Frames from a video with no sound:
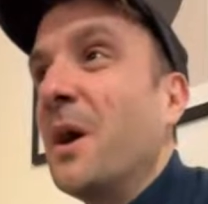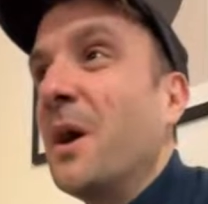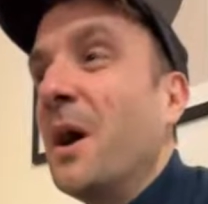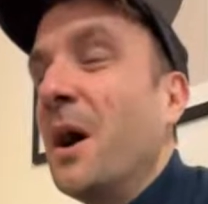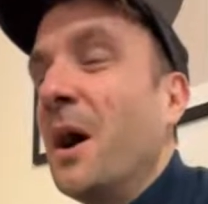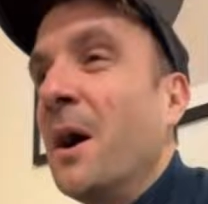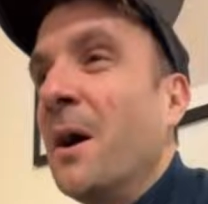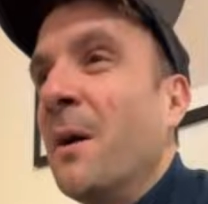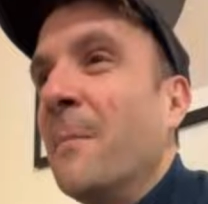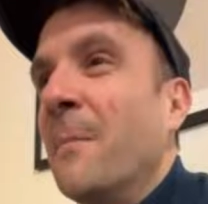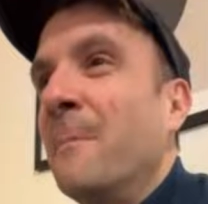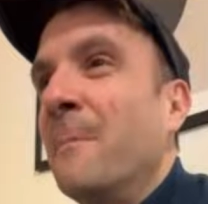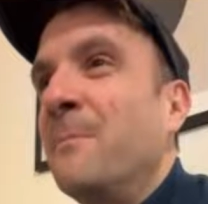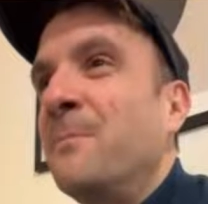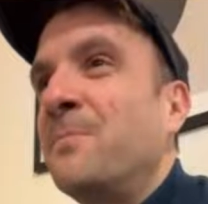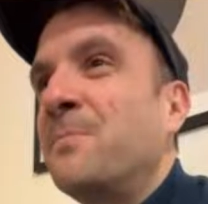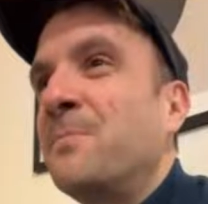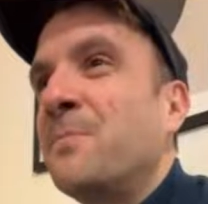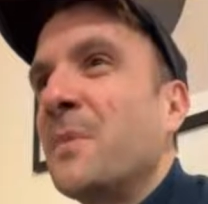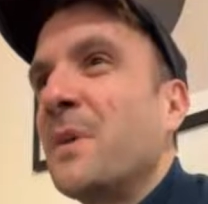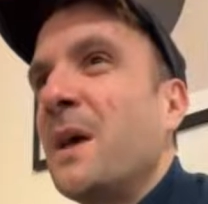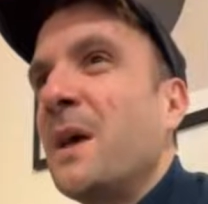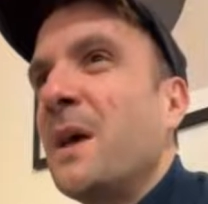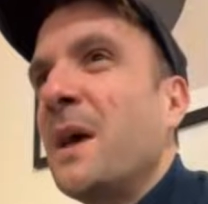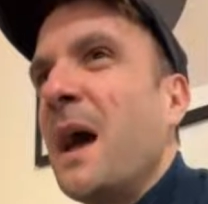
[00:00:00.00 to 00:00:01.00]

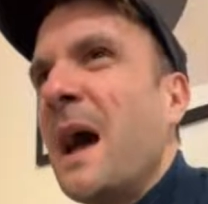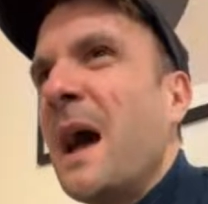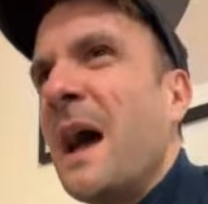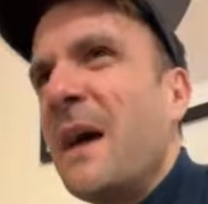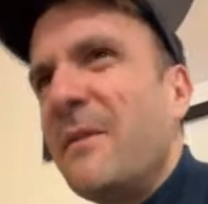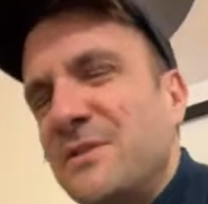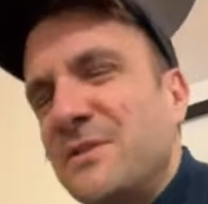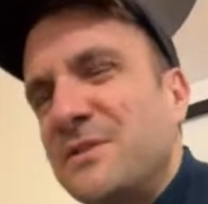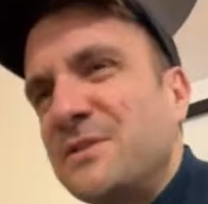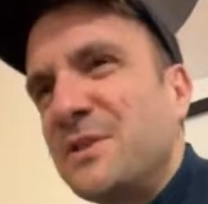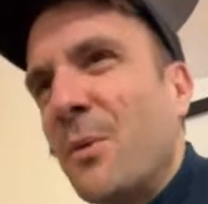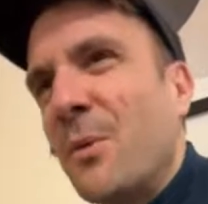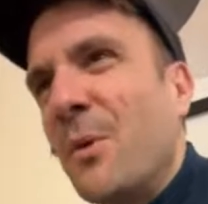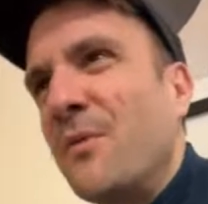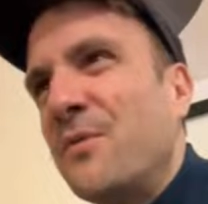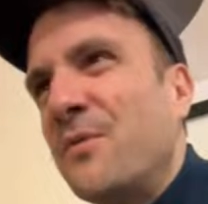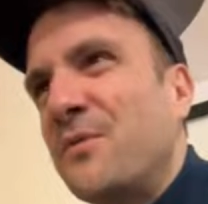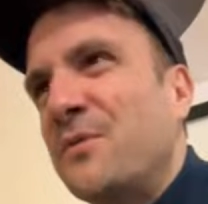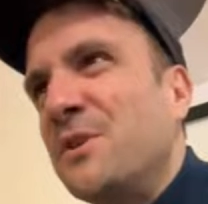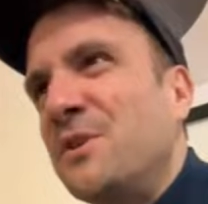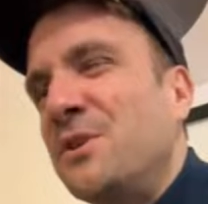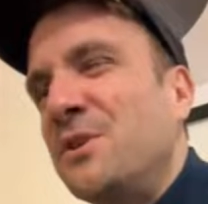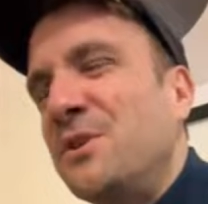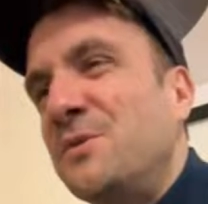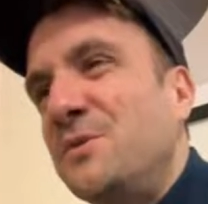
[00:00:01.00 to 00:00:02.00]
Every so
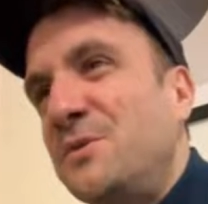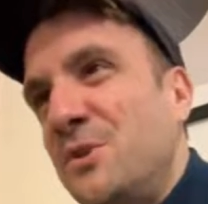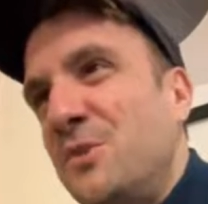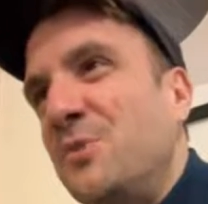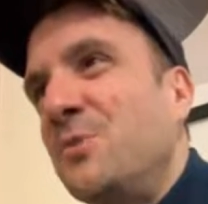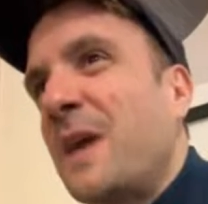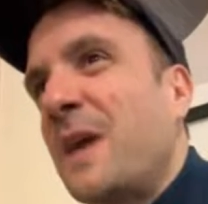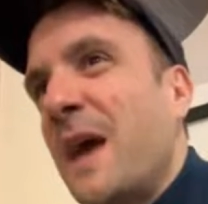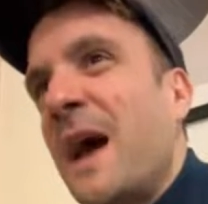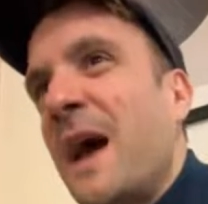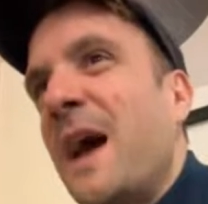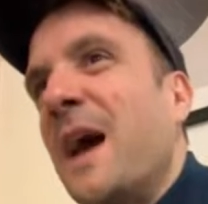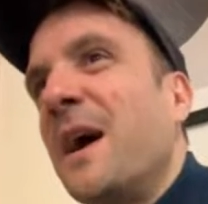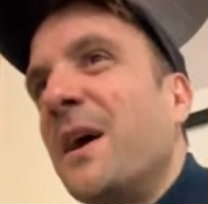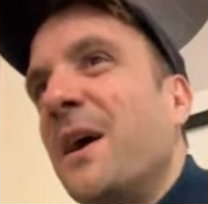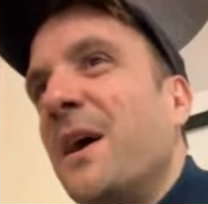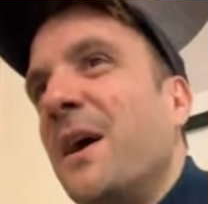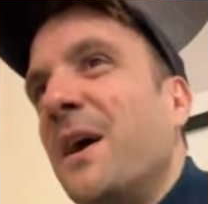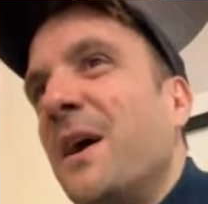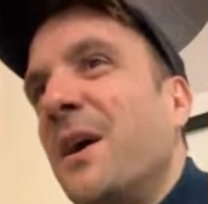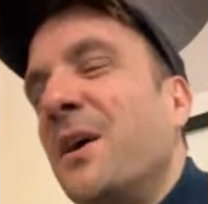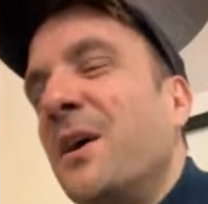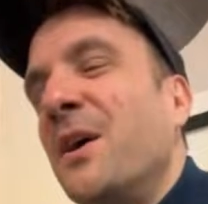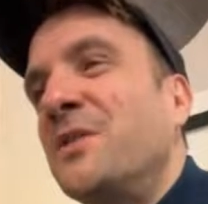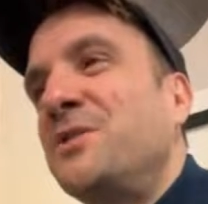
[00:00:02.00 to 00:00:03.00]
often you do get
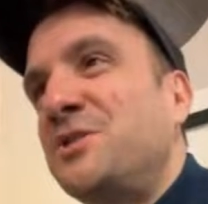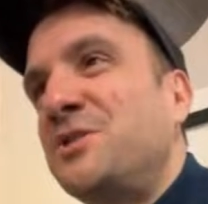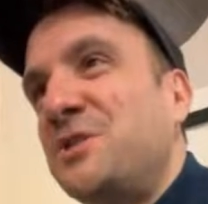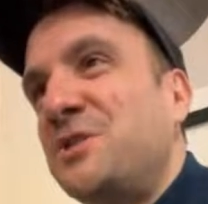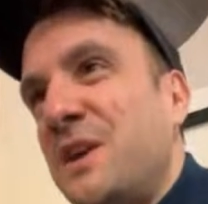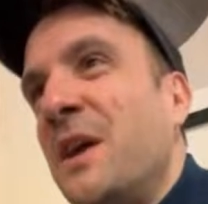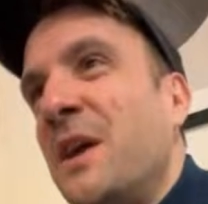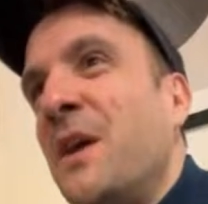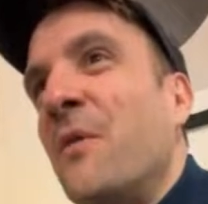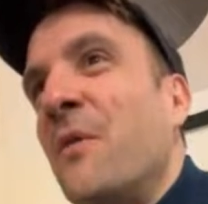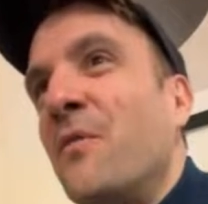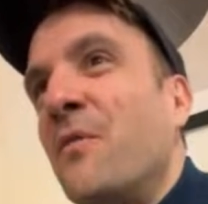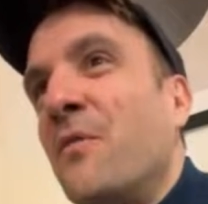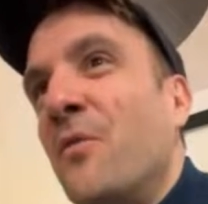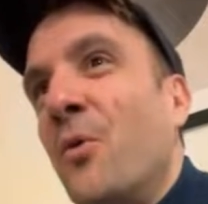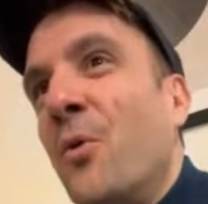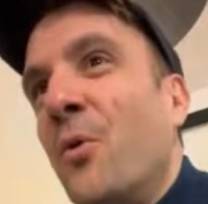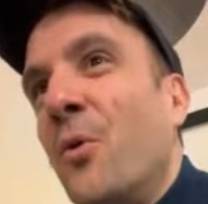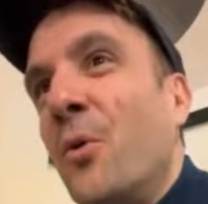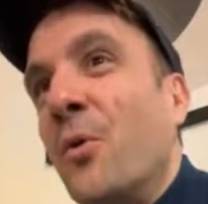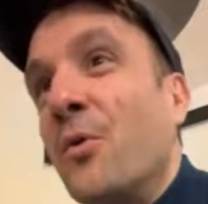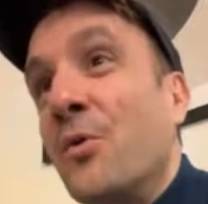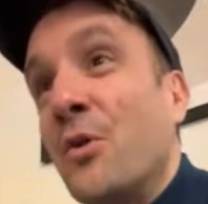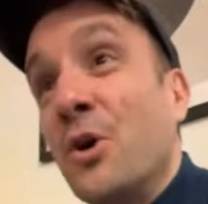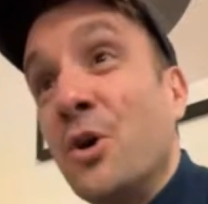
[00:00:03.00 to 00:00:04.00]
a cheer
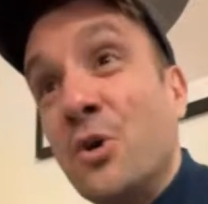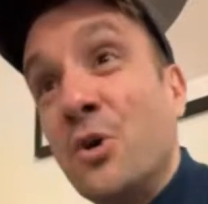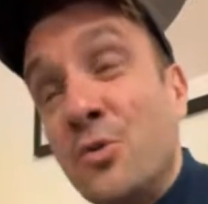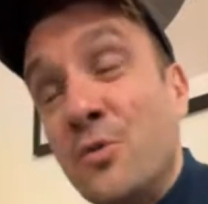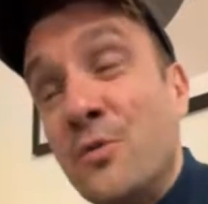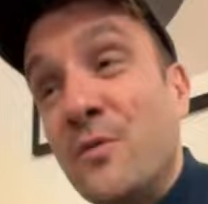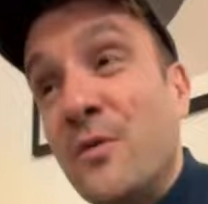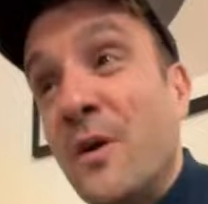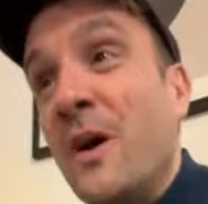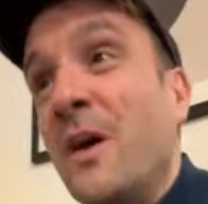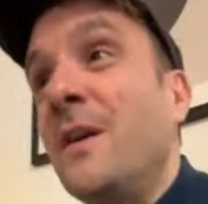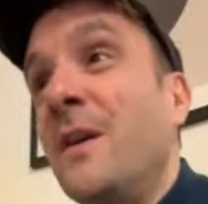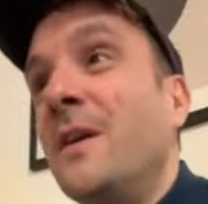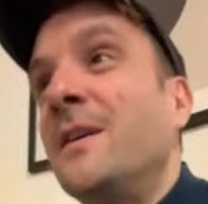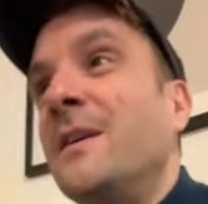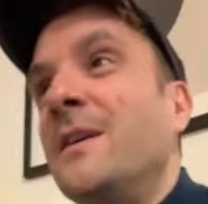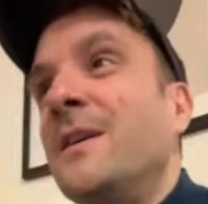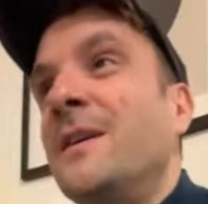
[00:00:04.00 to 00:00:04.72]
for the Hoover,